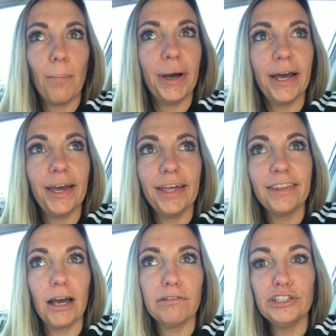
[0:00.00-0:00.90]
by
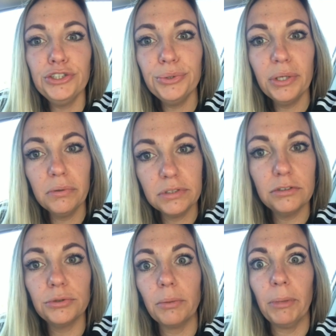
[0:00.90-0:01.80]
the afternoon, he was
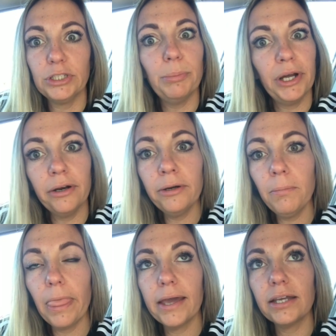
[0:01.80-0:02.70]
doing much better,
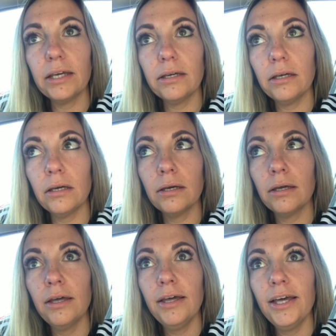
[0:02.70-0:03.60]
and he
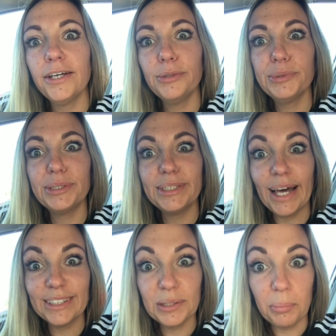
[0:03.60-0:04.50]

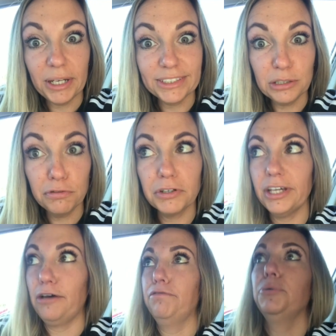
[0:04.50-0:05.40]
sat and did a puzzle for
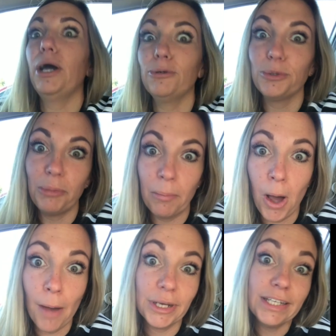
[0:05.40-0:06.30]
like a few hours with my
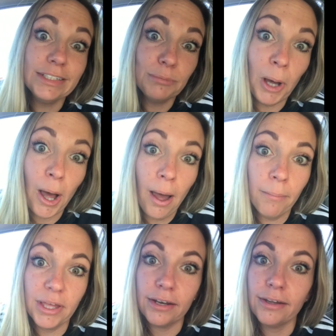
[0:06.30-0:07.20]
mom and his
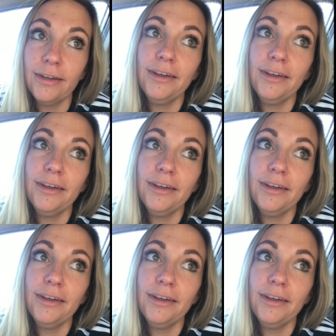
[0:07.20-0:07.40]
mom, and